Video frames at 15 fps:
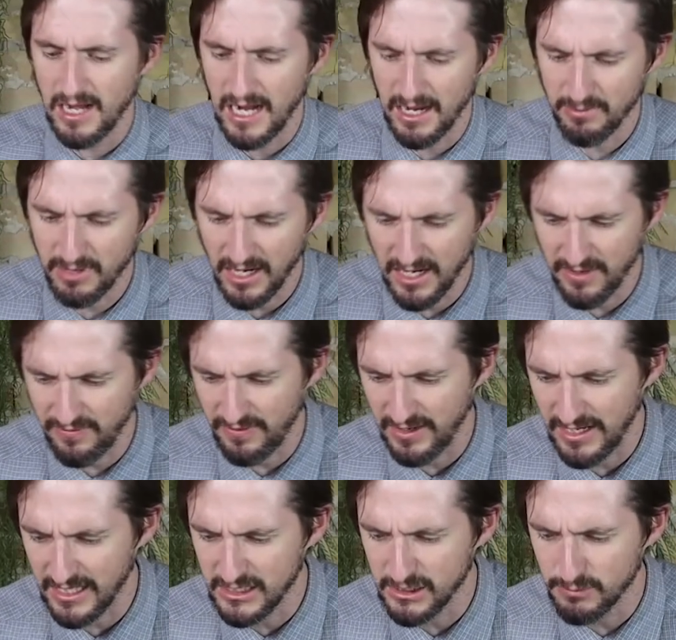I'm kind of
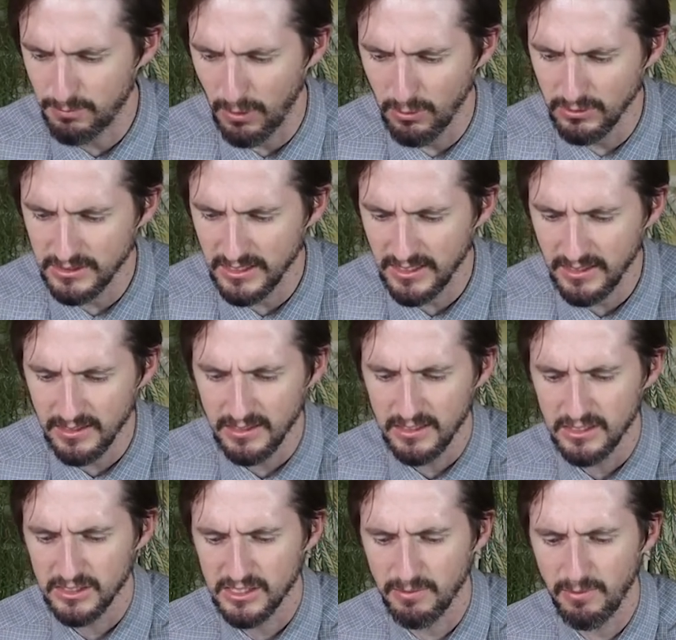exposing
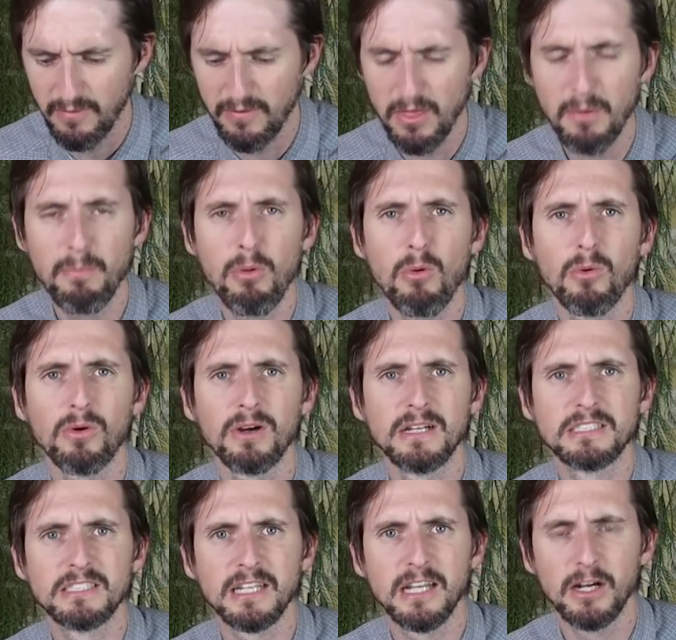some of the
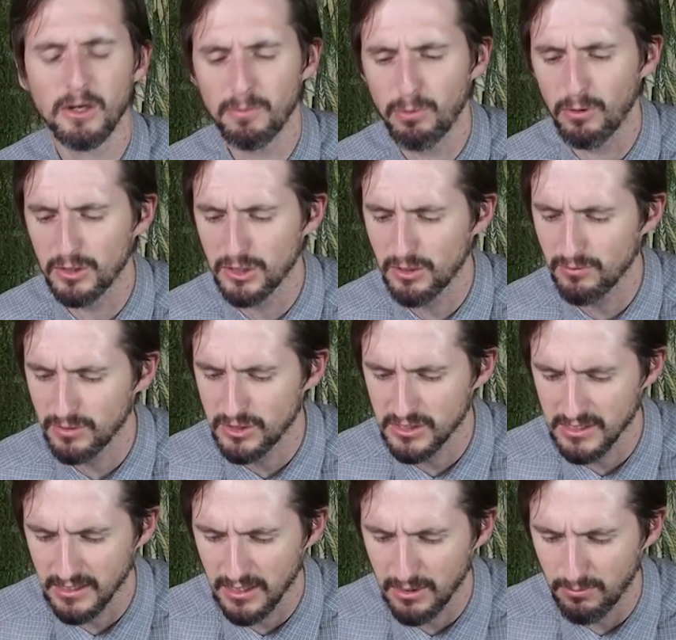porous inner portion, which
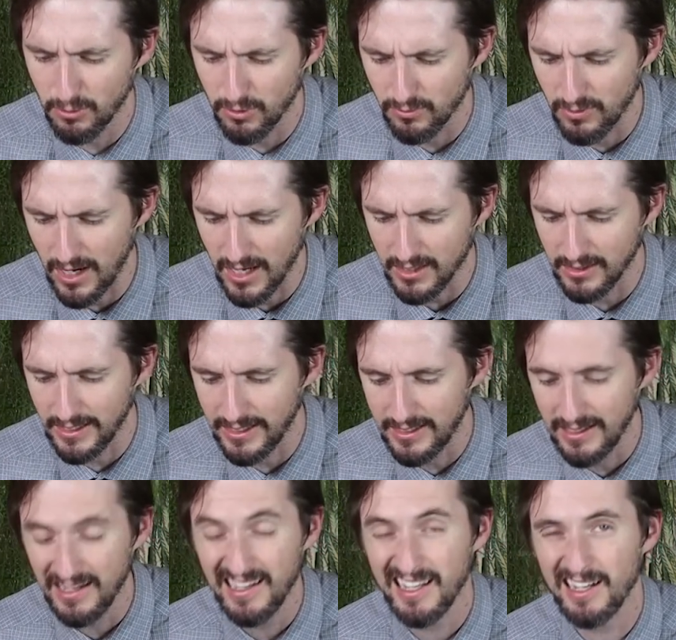is a little more
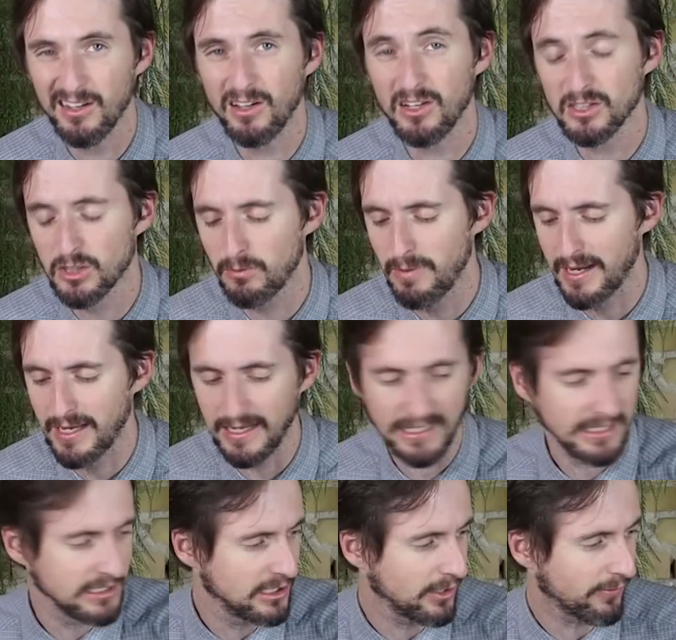rock-like. It'll also make it
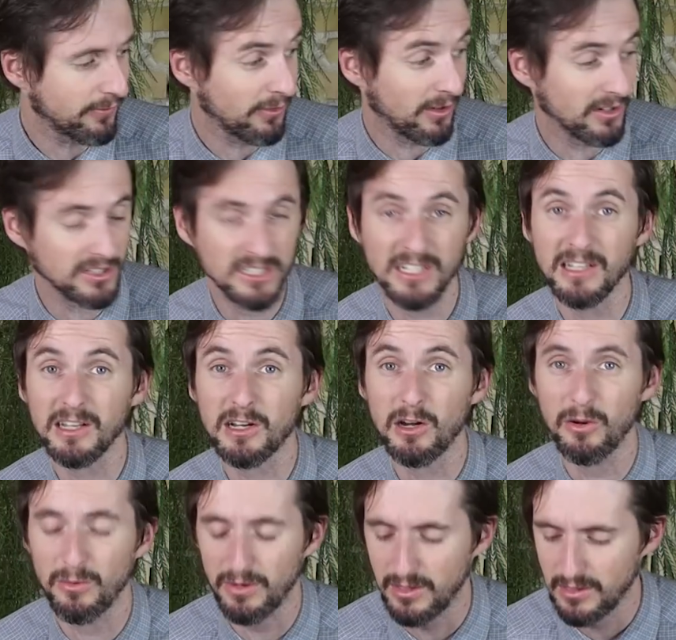easier for
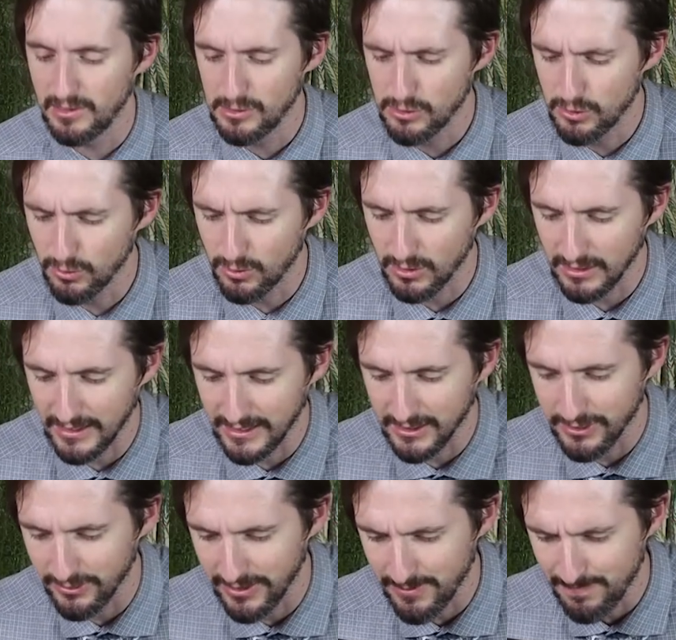silicone to cling
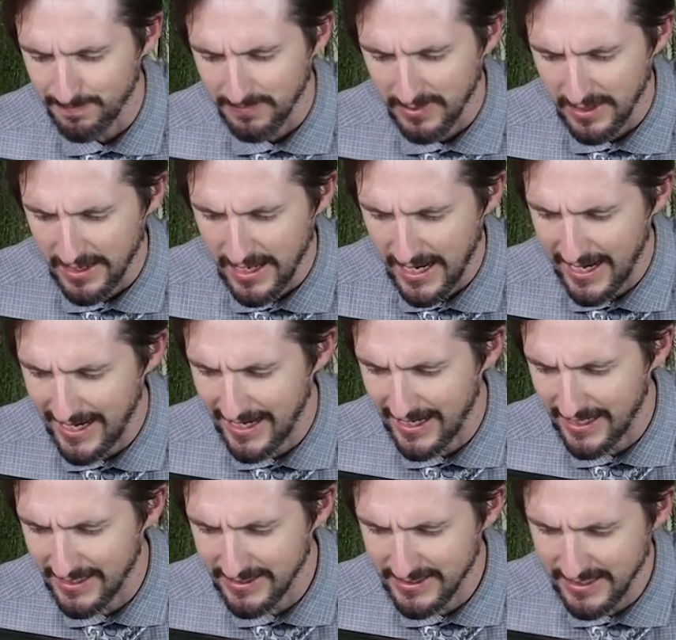to it.
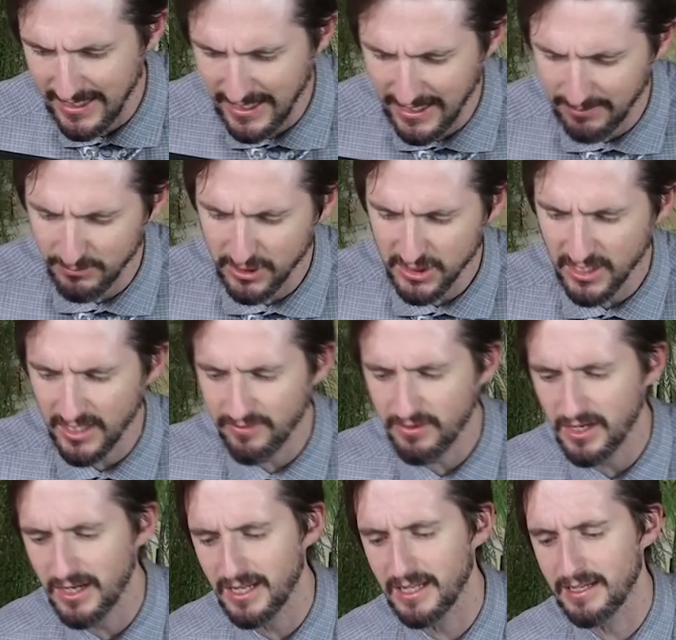And I'm just kind of
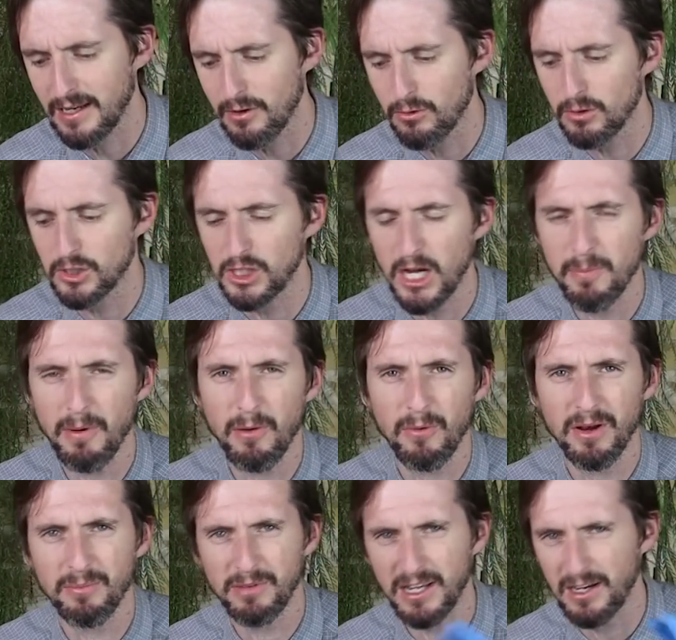cutting it down to a shape I
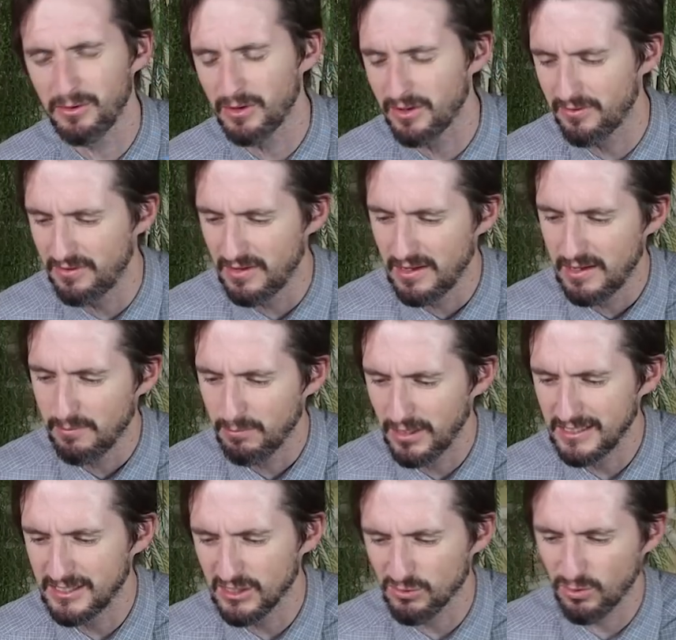want. I'm getting rid of
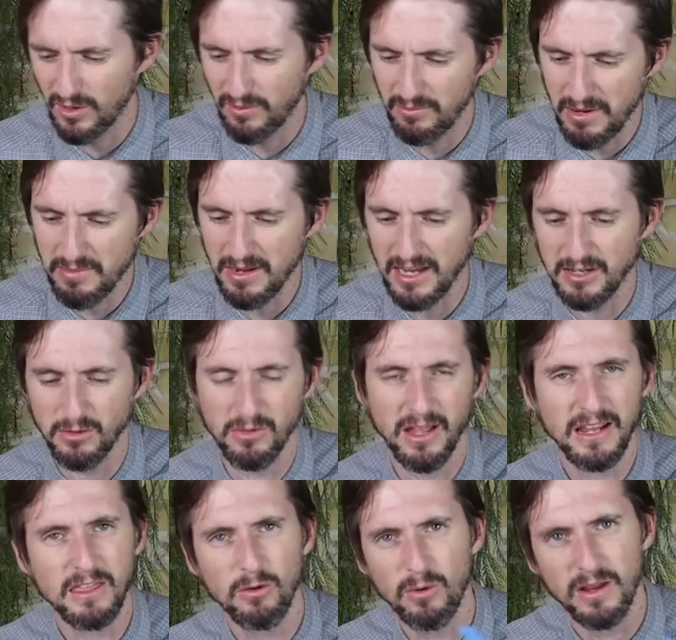places where maybe I don't
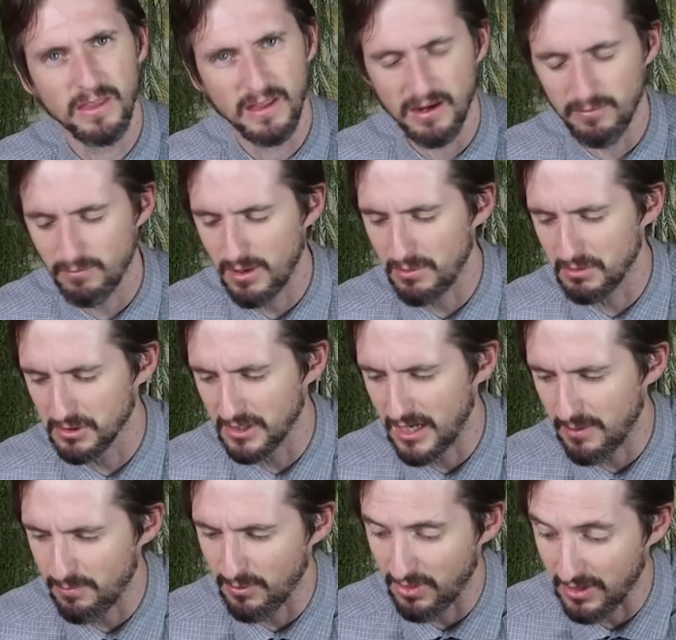like the way that it bubbled
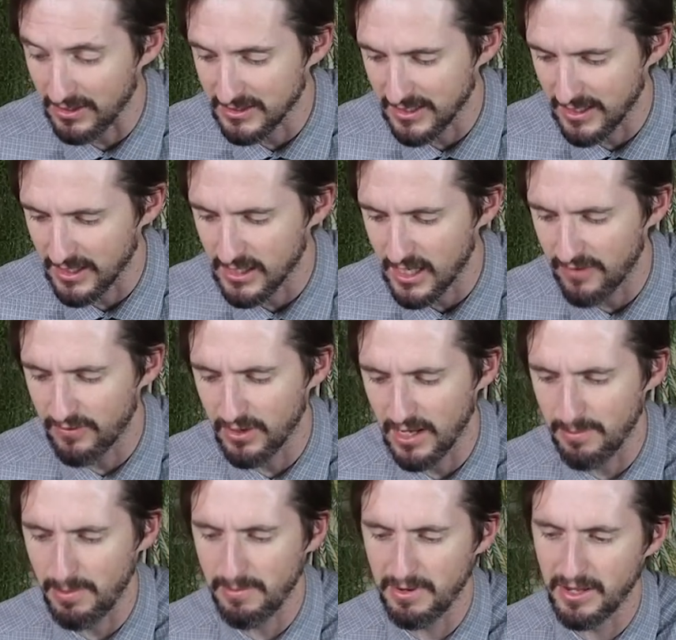up or things that it covered
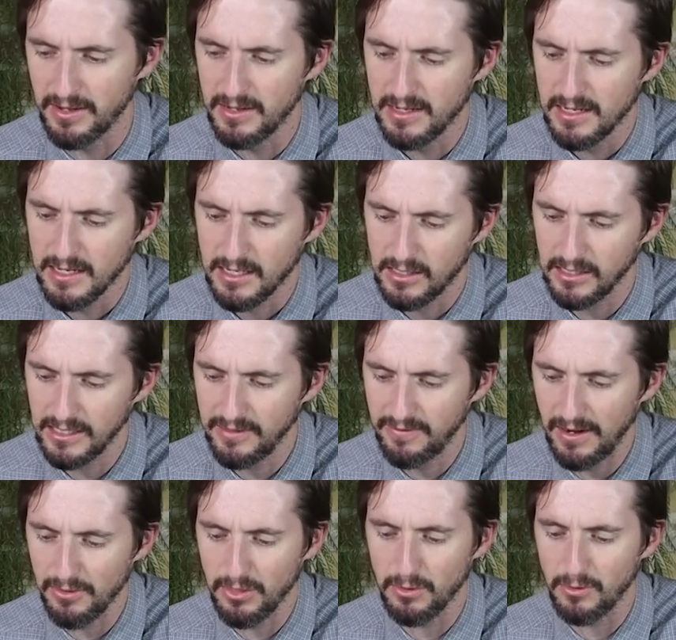up. I'm gonna cleave
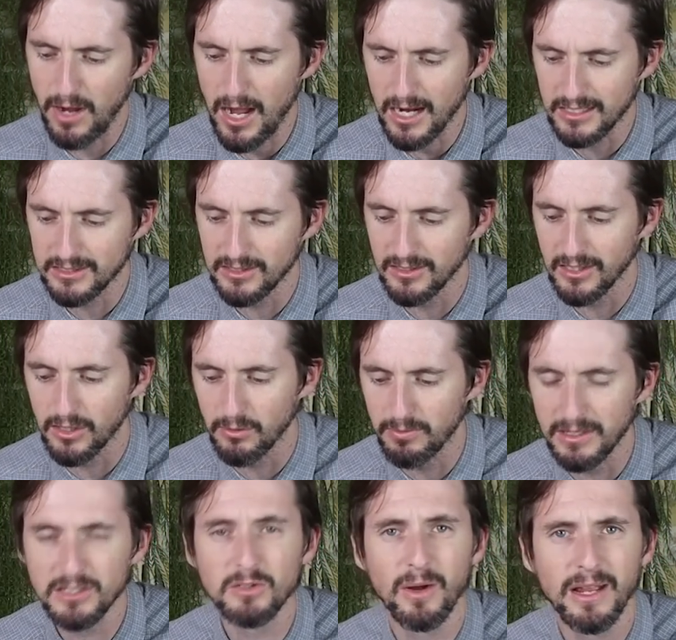out the rocks a little
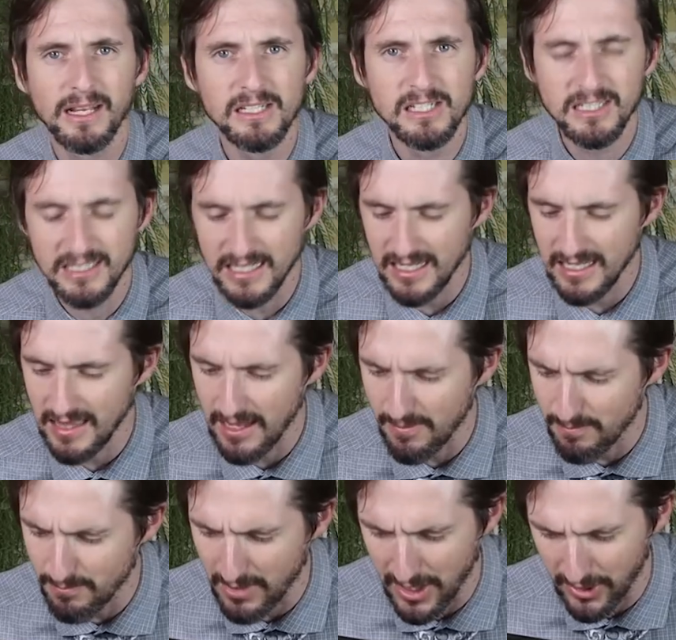bit so I can see
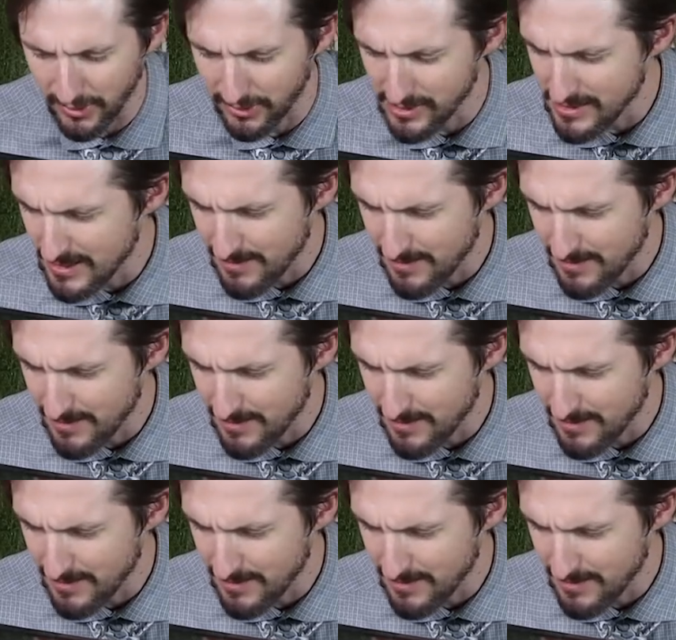them better.